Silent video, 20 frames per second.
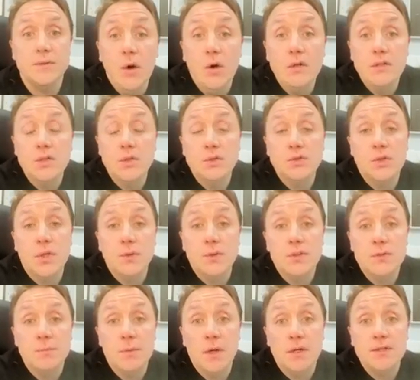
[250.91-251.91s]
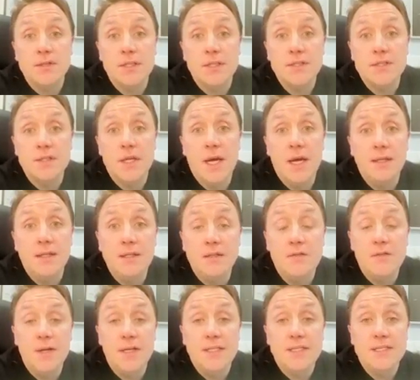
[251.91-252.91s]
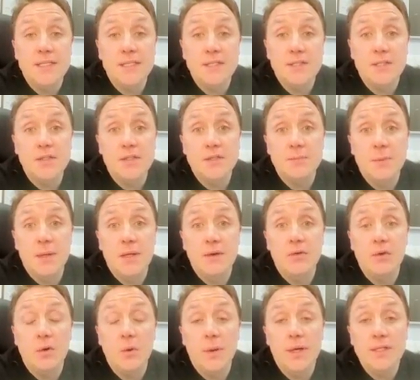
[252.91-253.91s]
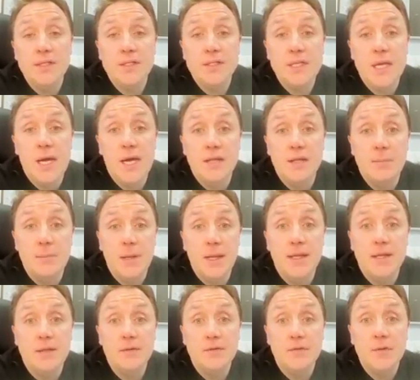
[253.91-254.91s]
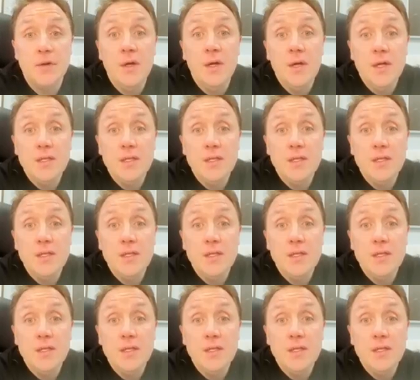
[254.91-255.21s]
Also throughout this process, the defendant's solicitors may request the plaintiff